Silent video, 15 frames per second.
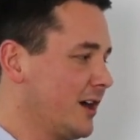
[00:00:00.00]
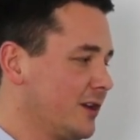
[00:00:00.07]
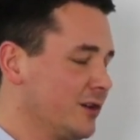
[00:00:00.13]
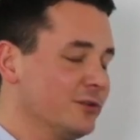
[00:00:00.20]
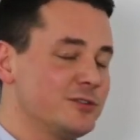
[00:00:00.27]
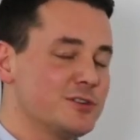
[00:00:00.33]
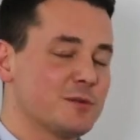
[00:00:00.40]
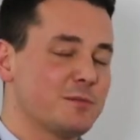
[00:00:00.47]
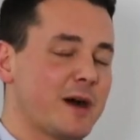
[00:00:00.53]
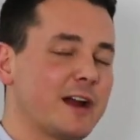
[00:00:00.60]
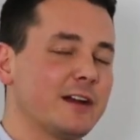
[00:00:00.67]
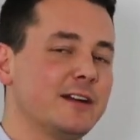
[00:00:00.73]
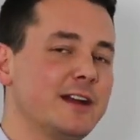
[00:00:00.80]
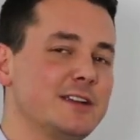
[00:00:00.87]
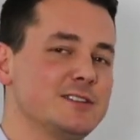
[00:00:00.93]
use your
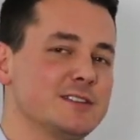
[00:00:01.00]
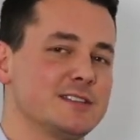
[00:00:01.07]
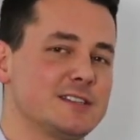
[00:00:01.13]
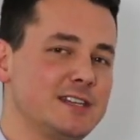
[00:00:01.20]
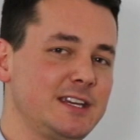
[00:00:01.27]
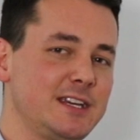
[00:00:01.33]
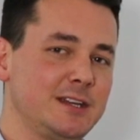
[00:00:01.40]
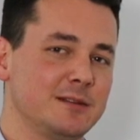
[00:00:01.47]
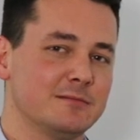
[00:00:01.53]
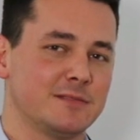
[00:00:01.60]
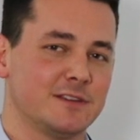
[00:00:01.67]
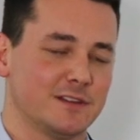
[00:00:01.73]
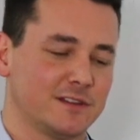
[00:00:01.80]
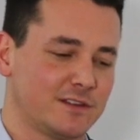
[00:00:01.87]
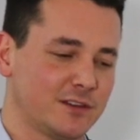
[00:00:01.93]
buyer agent team
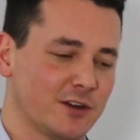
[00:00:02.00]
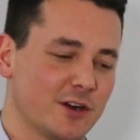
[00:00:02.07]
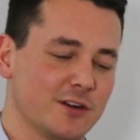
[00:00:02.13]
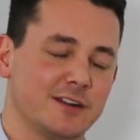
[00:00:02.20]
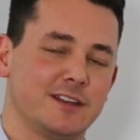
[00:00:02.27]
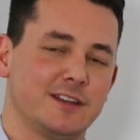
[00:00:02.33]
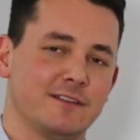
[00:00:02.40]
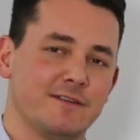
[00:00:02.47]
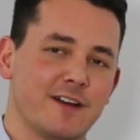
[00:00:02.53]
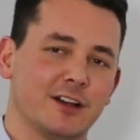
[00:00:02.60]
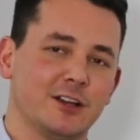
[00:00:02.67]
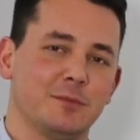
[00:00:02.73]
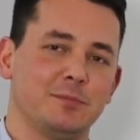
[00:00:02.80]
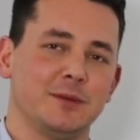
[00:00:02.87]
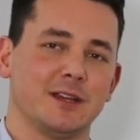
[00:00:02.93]
to start
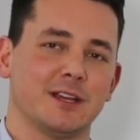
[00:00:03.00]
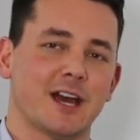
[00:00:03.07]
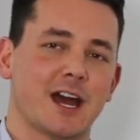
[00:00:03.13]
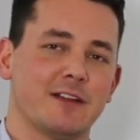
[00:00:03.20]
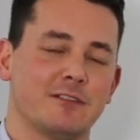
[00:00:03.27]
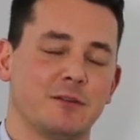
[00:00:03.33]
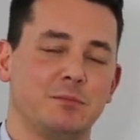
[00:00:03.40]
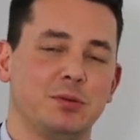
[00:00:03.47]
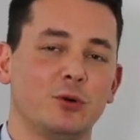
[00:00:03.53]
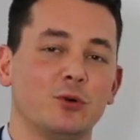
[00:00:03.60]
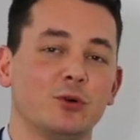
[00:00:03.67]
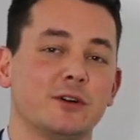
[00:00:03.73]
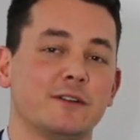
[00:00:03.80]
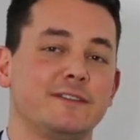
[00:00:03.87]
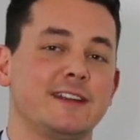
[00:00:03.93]
developing kind of a
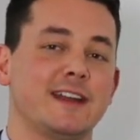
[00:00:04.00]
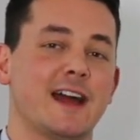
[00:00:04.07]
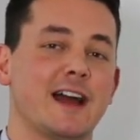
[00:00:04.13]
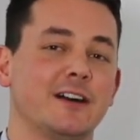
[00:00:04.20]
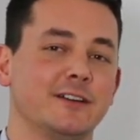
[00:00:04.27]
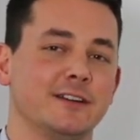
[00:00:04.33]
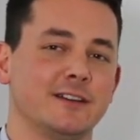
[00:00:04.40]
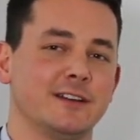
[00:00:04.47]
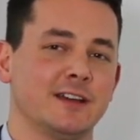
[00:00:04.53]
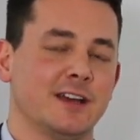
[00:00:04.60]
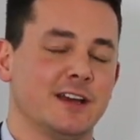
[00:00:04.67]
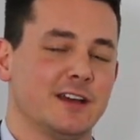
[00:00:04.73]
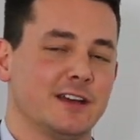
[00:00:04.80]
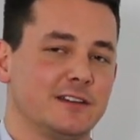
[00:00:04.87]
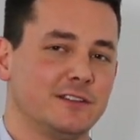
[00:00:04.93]
pool of talent
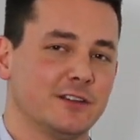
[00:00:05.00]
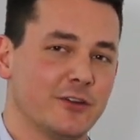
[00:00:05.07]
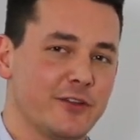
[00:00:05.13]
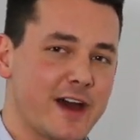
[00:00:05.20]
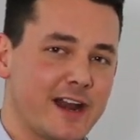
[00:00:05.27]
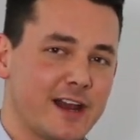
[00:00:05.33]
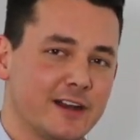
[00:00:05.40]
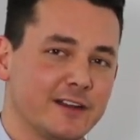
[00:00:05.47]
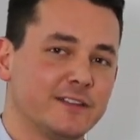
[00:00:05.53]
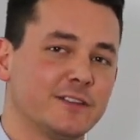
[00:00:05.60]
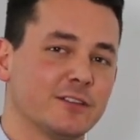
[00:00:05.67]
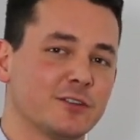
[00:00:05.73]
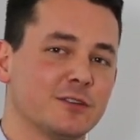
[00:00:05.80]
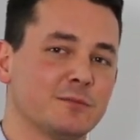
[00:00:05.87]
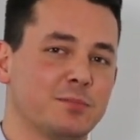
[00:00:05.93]
so that at a
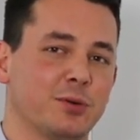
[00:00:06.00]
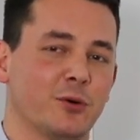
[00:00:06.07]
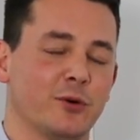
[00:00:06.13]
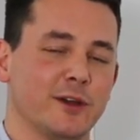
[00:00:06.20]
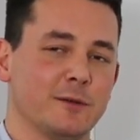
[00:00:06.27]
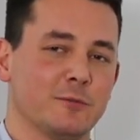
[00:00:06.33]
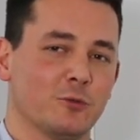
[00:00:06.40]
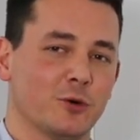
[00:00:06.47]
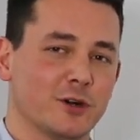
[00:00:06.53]
certain point,